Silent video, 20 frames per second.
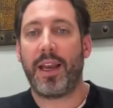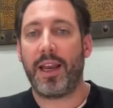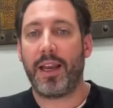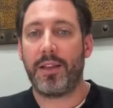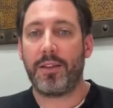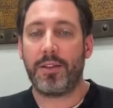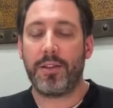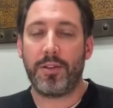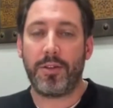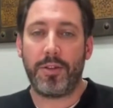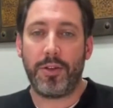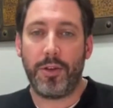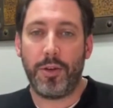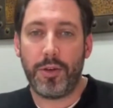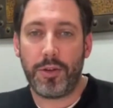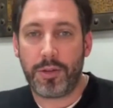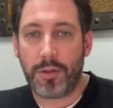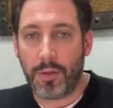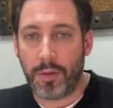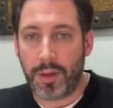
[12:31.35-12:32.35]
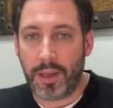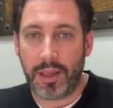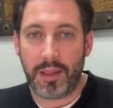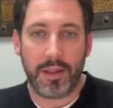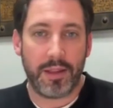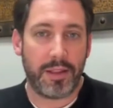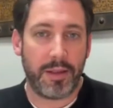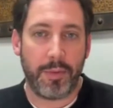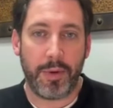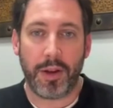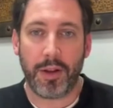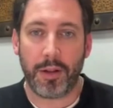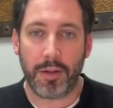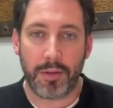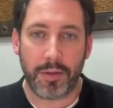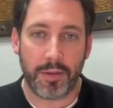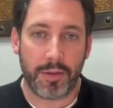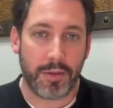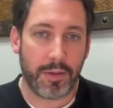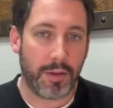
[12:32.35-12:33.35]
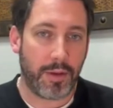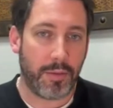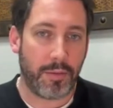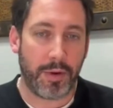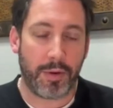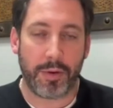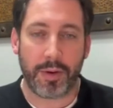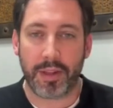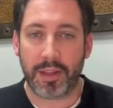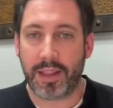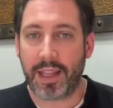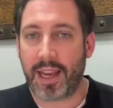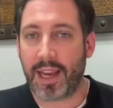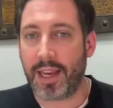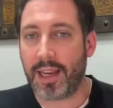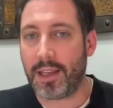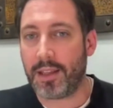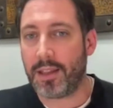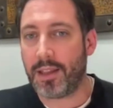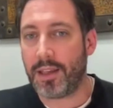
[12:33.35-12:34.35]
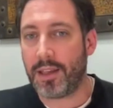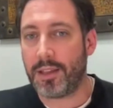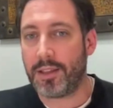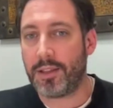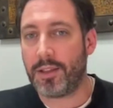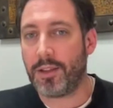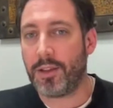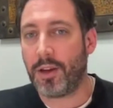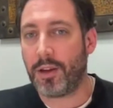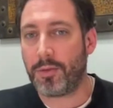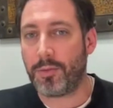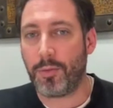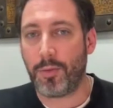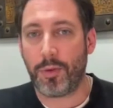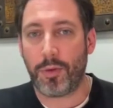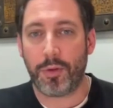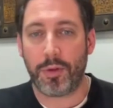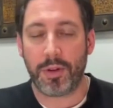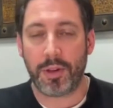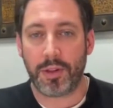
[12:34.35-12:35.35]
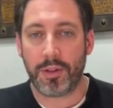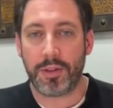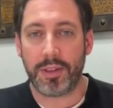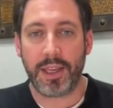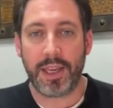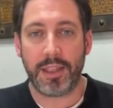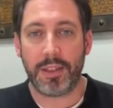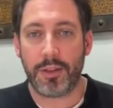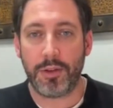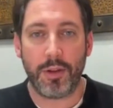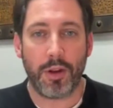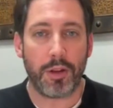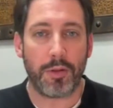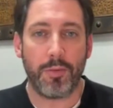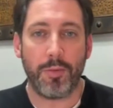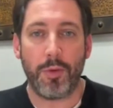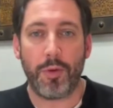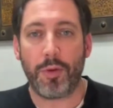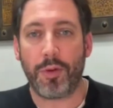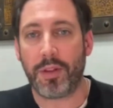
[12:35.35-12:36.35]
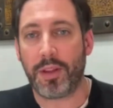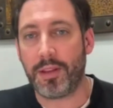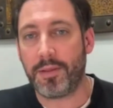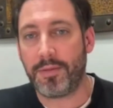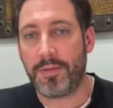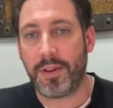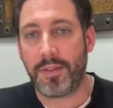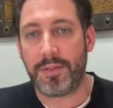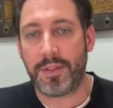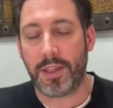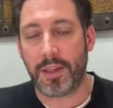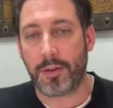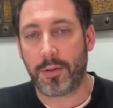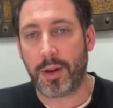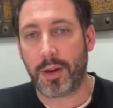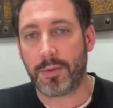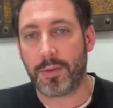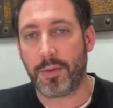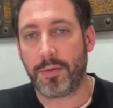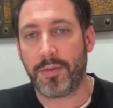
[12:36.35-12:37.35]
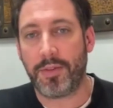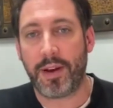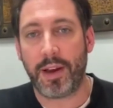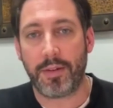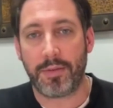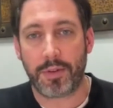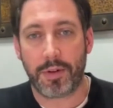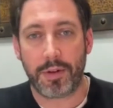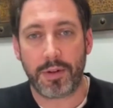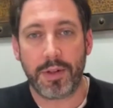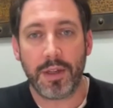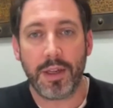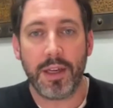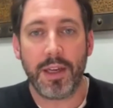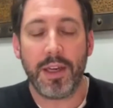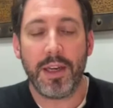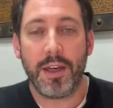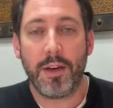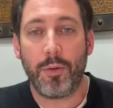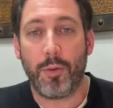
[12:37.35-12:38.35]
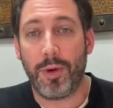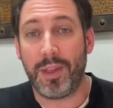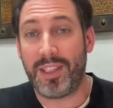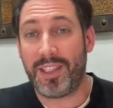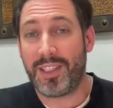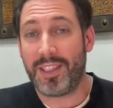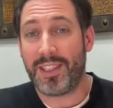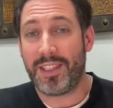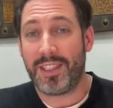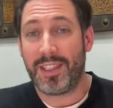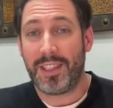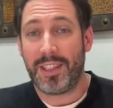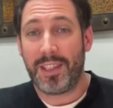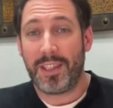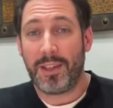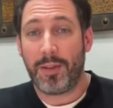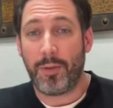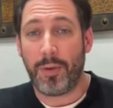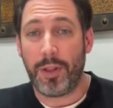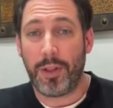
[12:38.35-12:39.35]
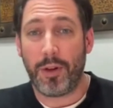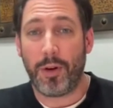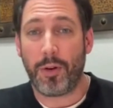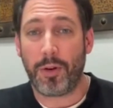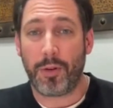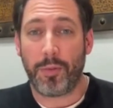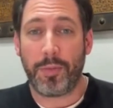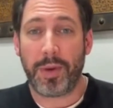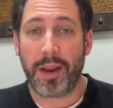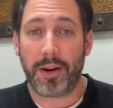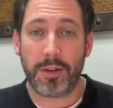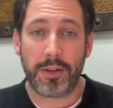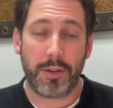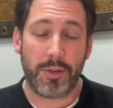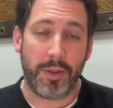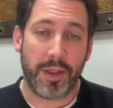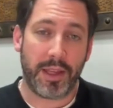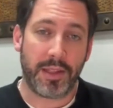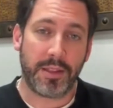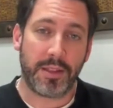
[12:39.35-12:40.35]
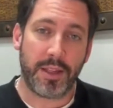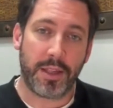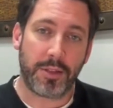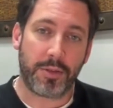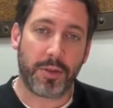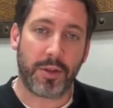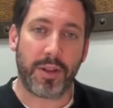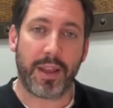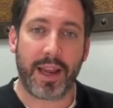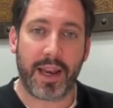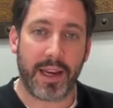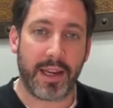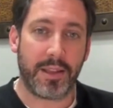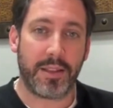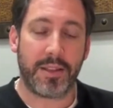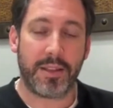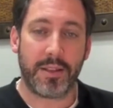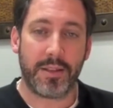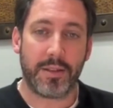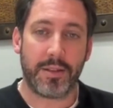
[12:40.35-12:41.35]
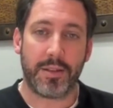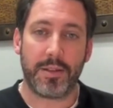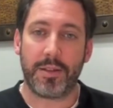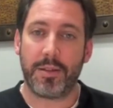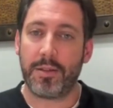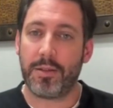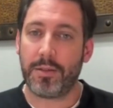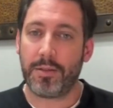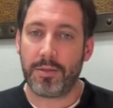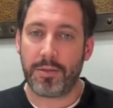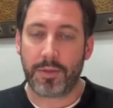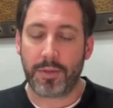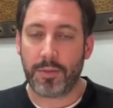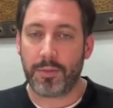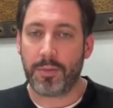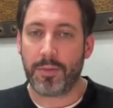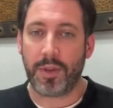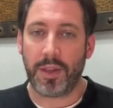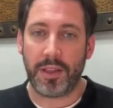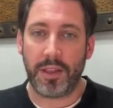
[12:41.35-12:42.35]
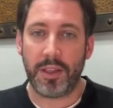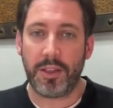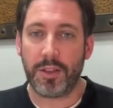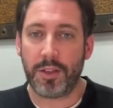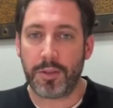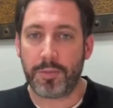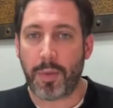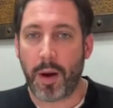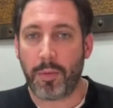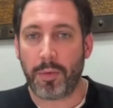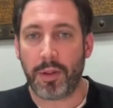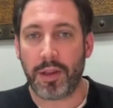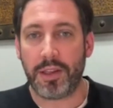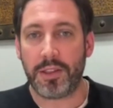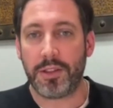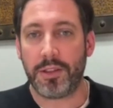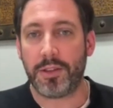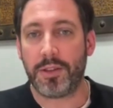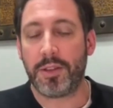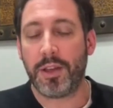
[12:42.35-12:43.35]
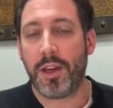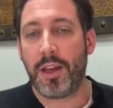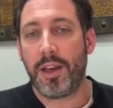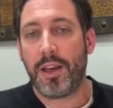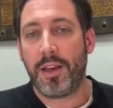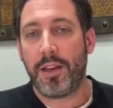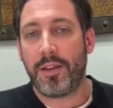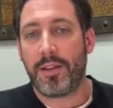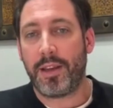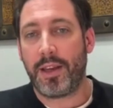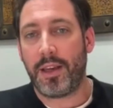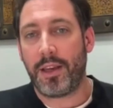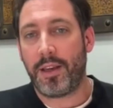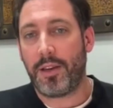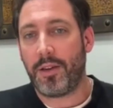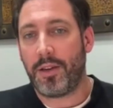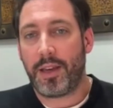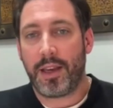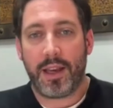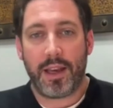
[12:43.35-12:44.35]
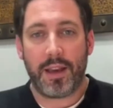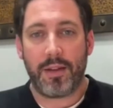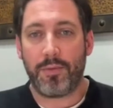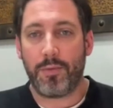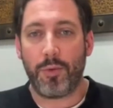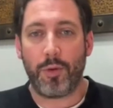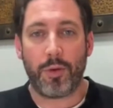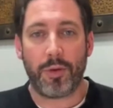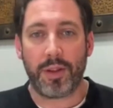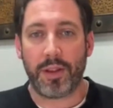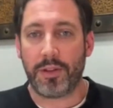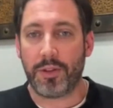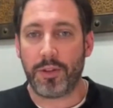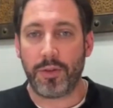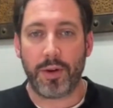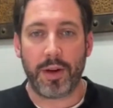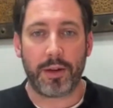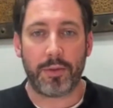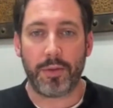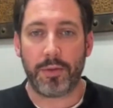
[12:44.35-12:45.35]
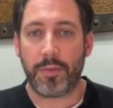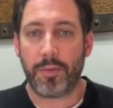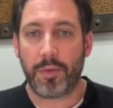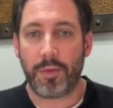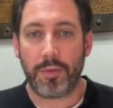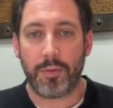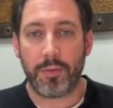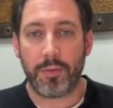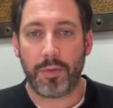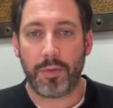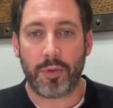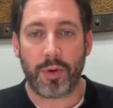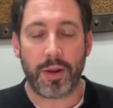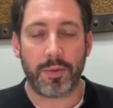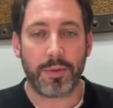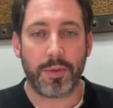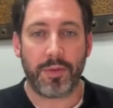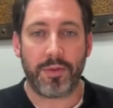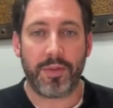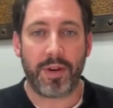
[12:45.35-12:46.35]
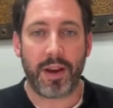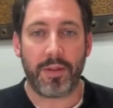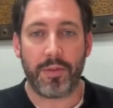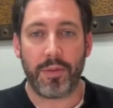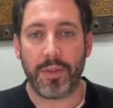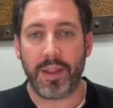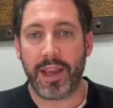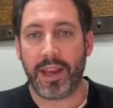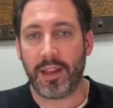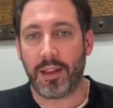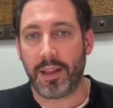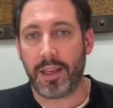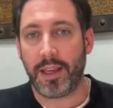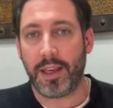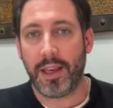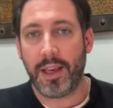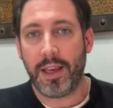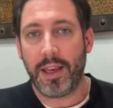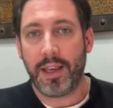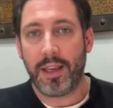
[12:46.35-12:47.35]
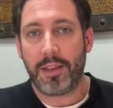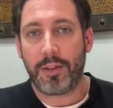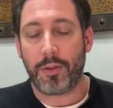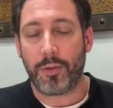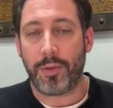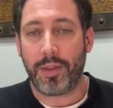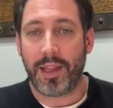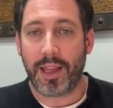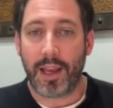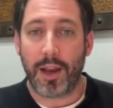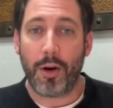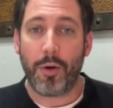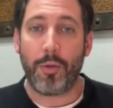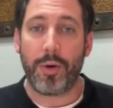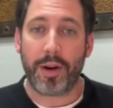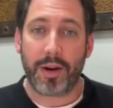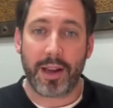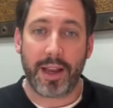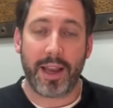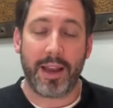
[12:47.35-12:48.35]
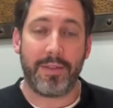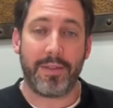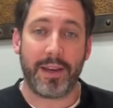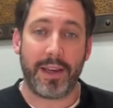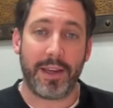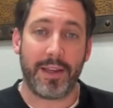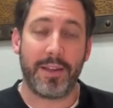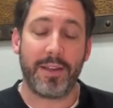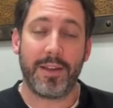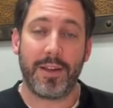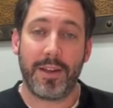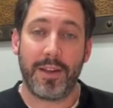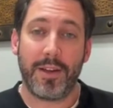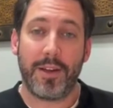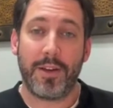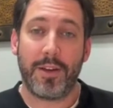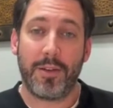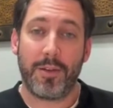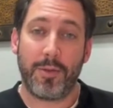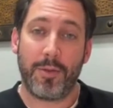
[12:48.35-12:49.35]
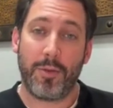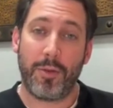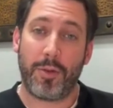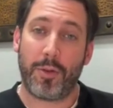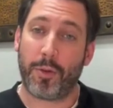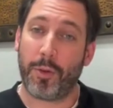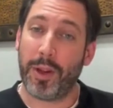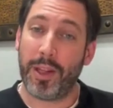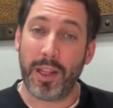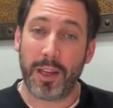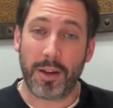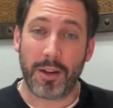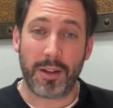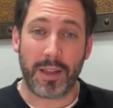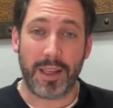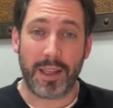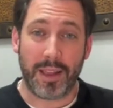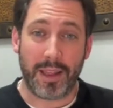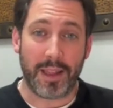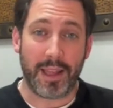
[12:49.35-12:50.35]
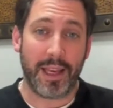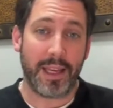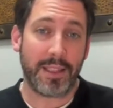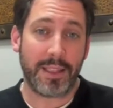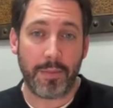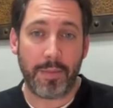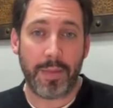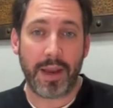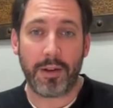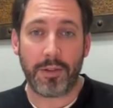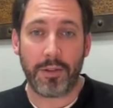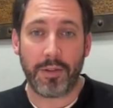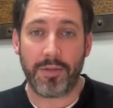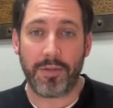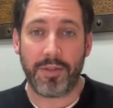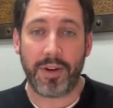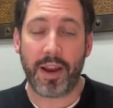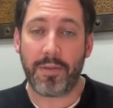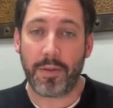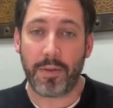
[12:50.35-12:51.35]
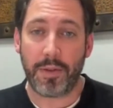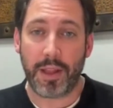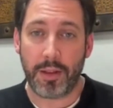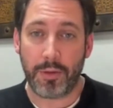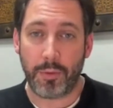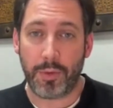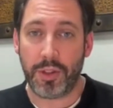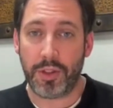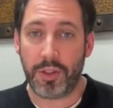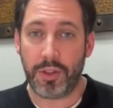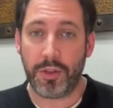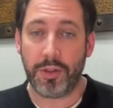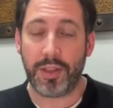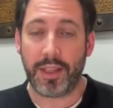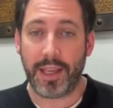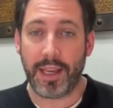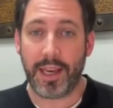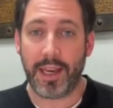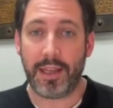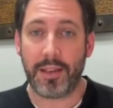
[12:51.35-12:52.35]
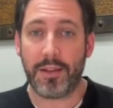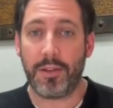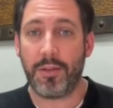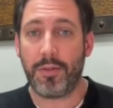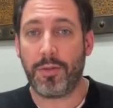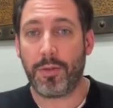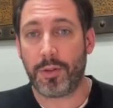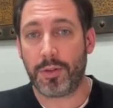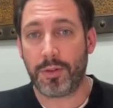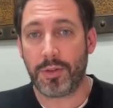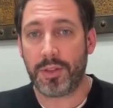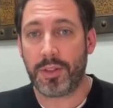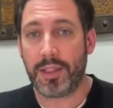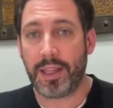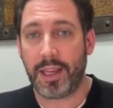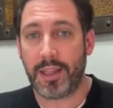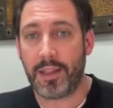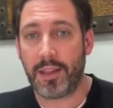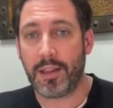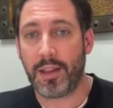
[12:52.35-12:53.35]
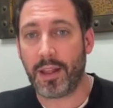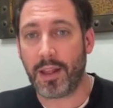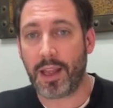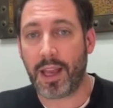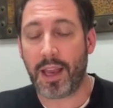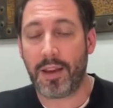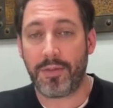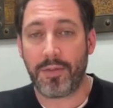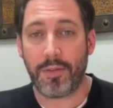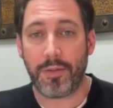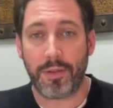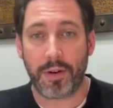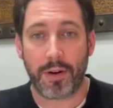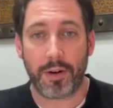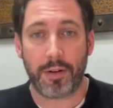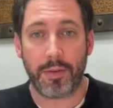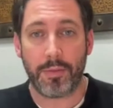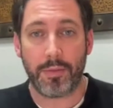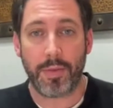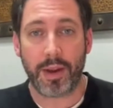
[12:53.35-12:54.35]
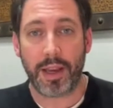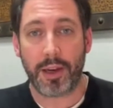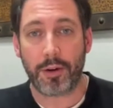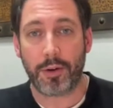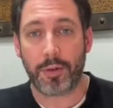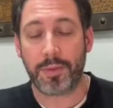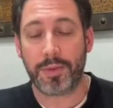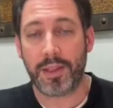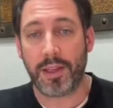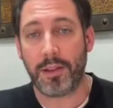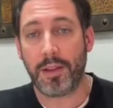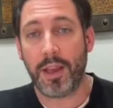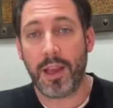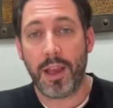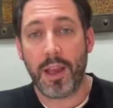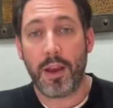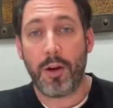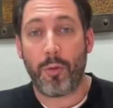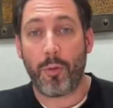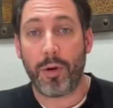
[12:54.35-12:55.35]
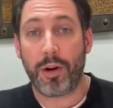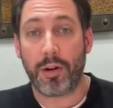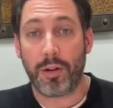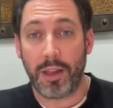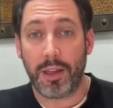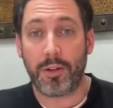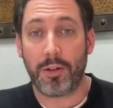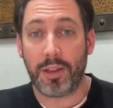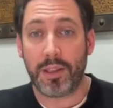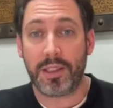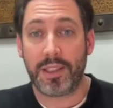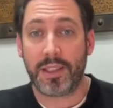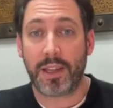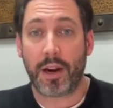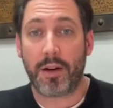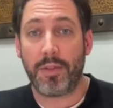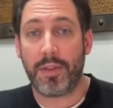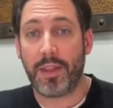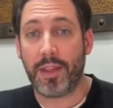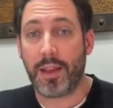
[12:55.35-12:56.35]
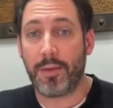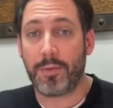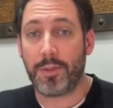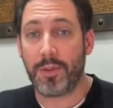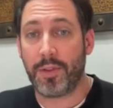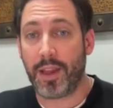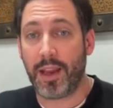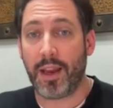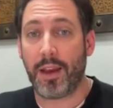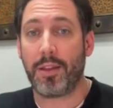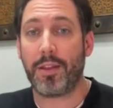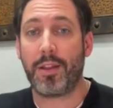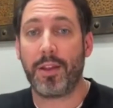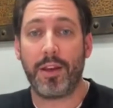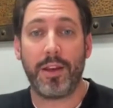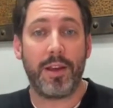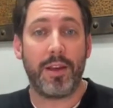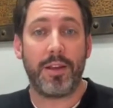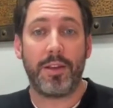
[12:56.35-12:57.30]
And usually the typical American diet contains not more than 15 grams of fiber, which we know compared to the ancestral diets and from indigenous populations, they have more than 200 grams of fiber daily. So now we're having critically less amount of fiber that we should get for sustaining the life of our microbes, and we're literally starving them to death.